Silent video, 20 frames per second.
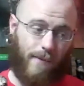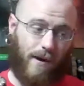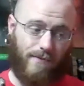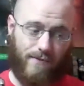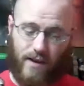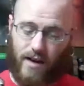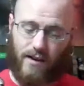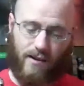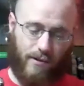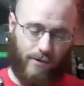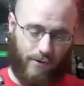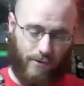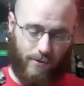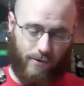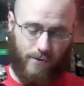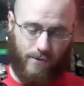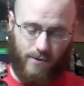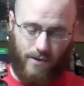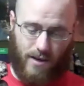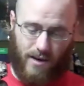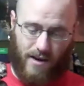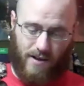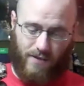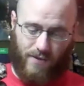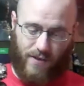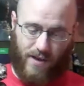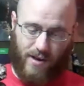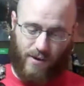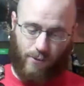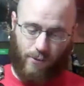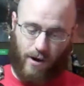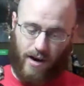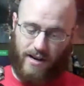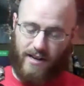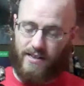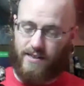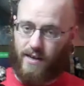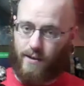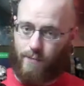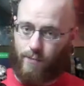I've got a little thing where I
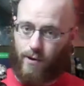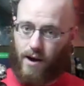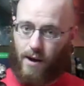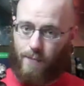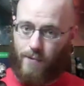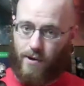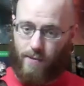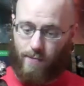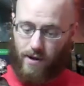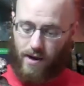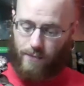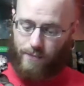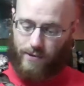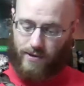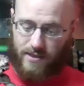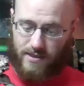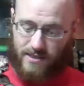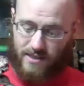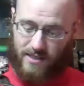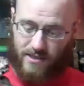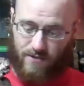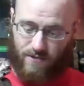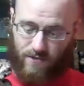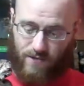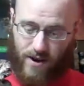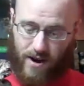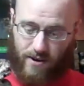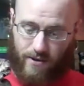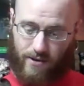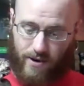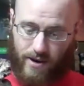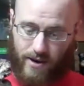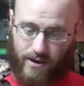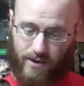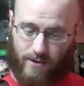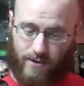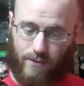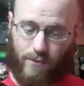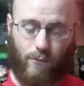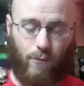can like prop him up because he is
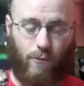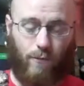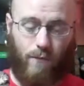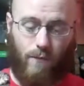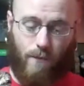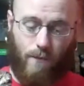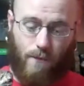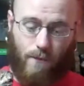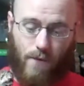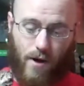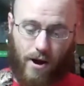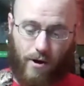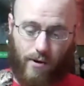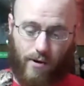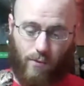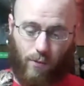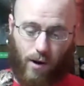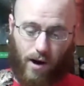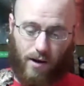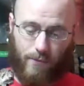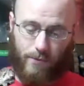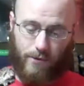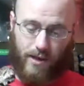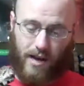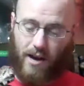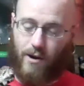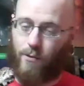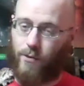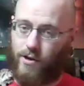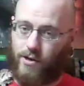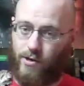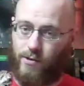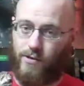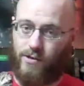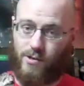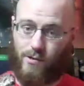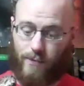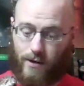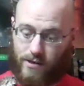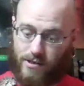very, very wobbly. I don't want to do
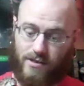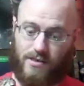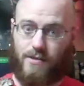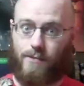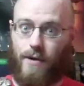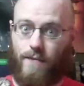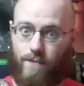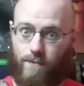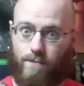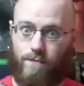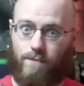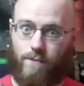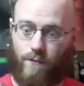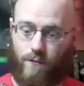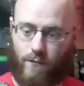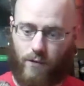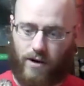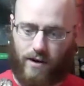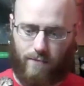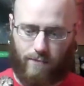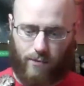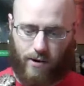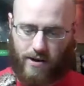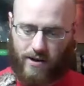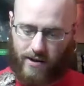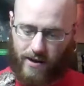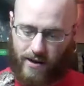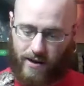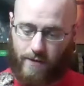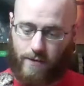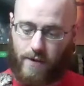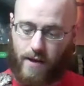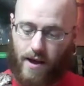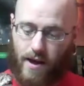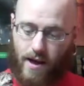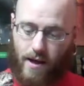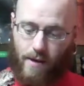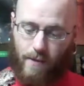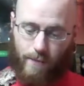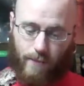it too much because I might freaking break again.
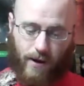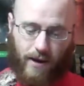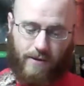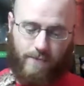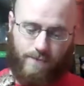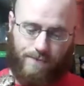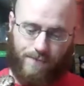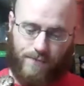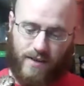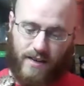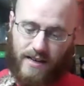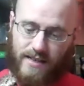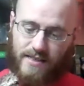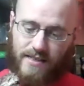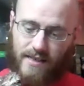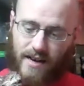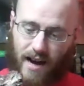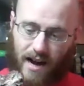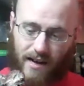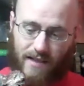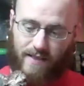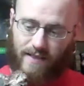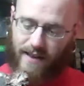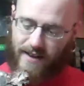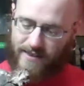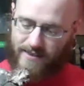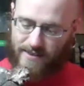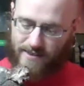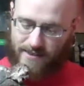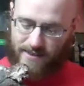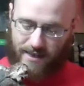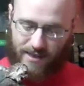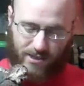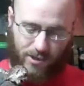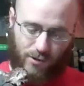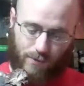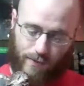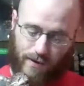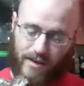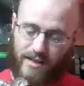But, like I said, I like the
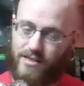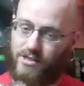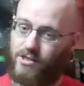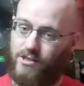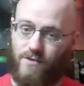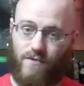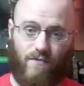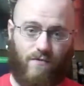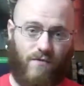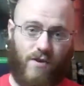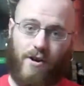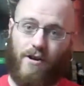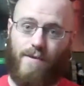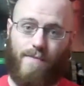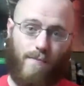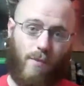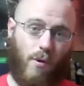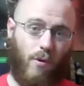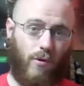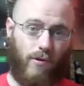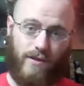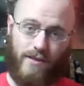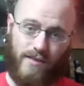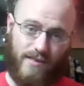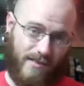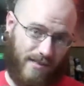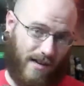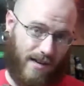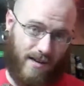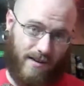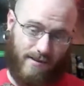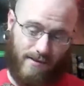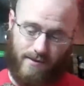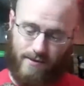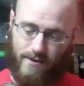statue, but it's just very poorly designed.